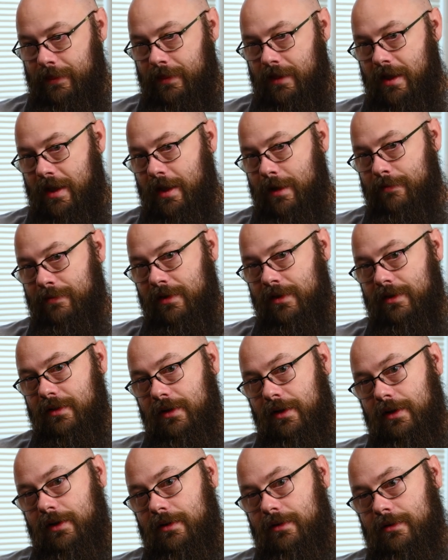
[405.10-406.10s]
the ambient
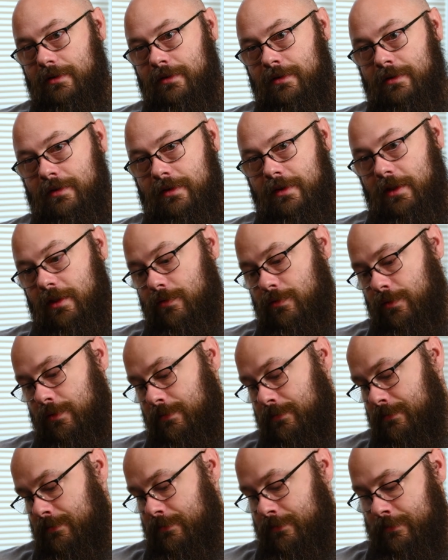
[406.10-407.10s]
light in the
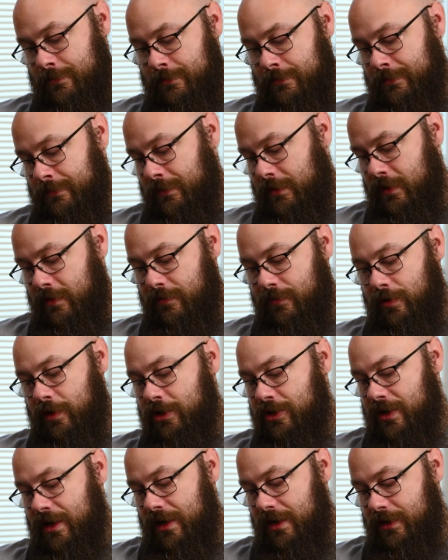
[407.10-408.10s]
room. If we
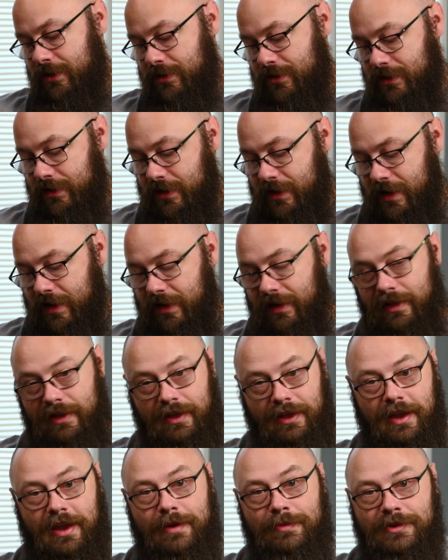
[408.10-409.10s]
change any of
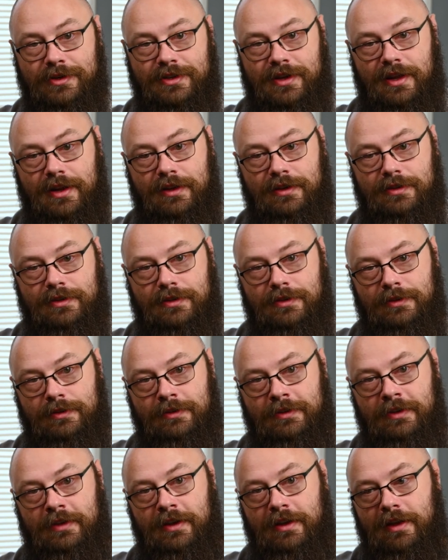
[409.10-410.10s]
the camera settings,
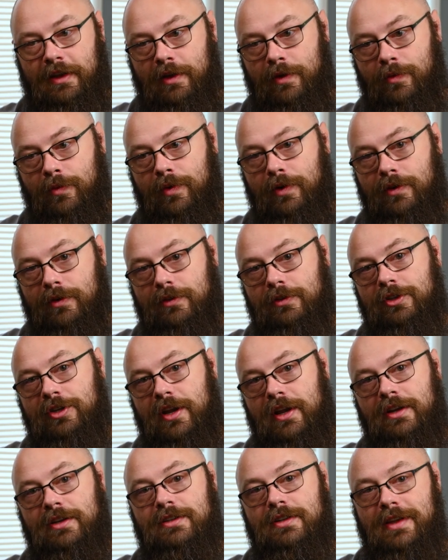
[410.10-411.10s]
it will
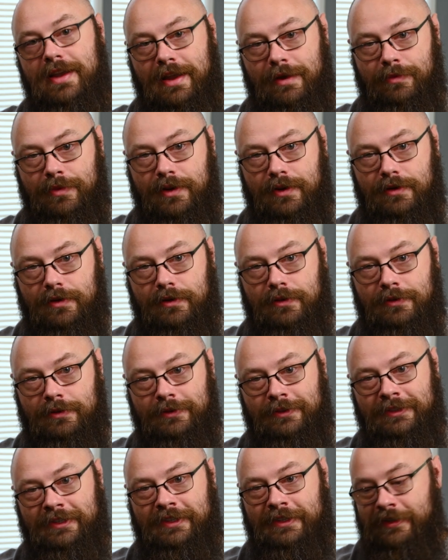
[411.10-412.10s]
change the ambient.
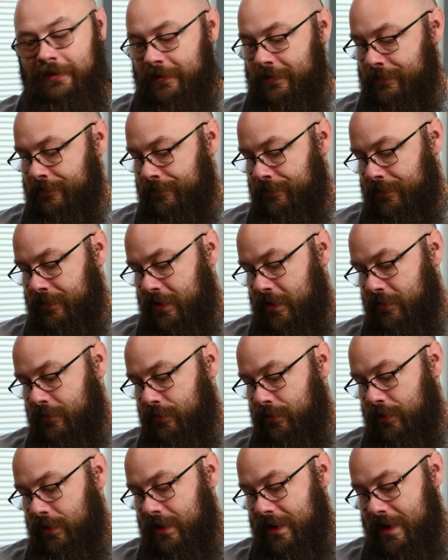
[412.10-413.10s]

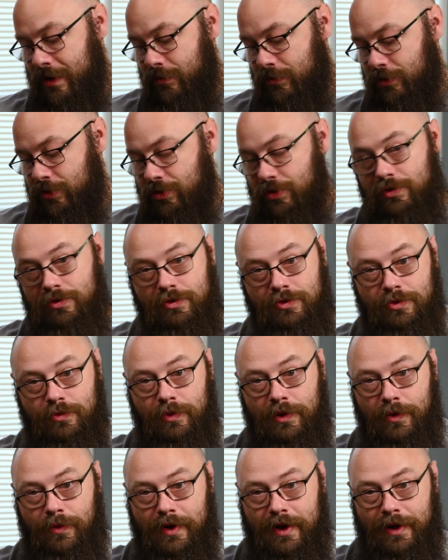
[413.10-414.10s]
If we now choose
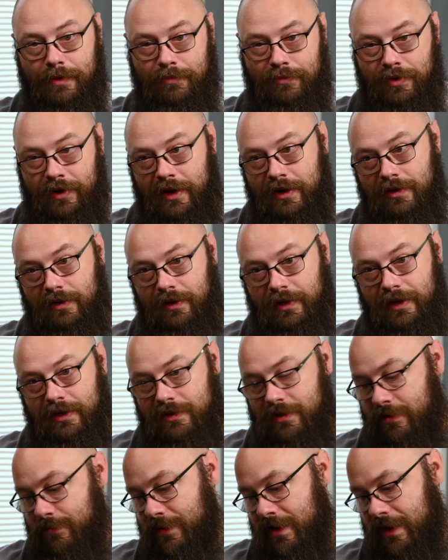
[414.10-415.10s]
we want brighter
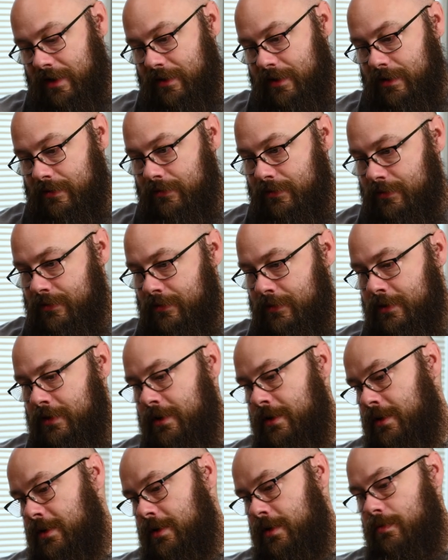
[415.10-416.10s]
lights in the background,
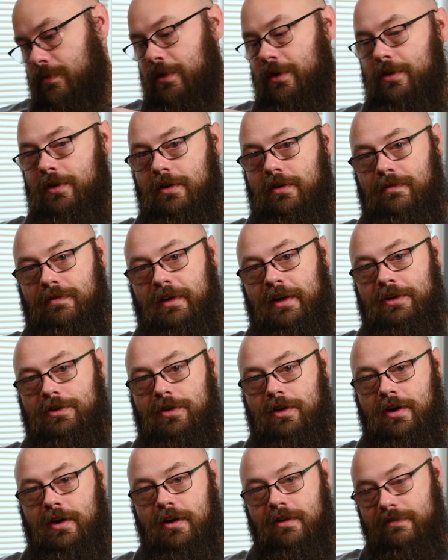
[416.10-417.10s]
we turn our flash
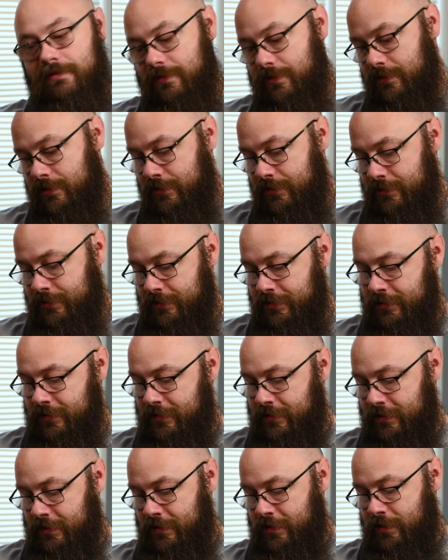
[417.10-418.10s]
off,
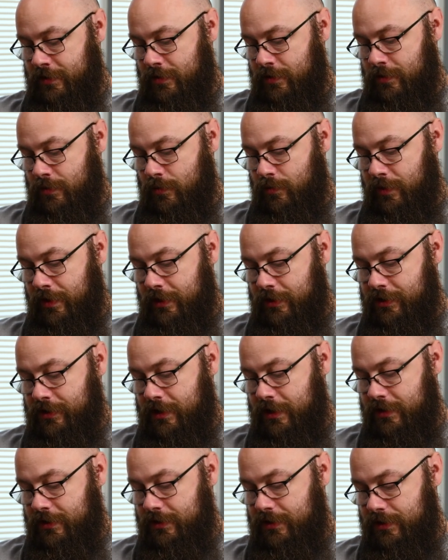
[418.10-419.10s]
we
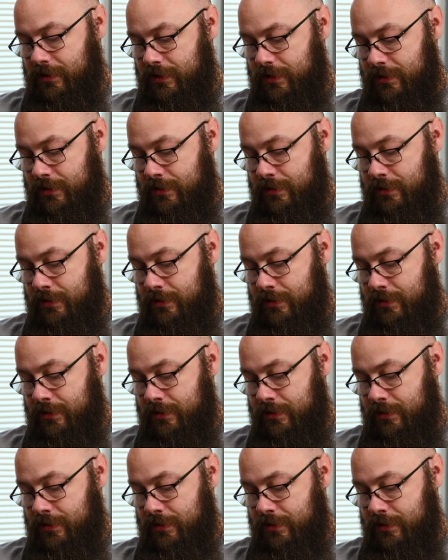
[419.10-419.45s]
adjust.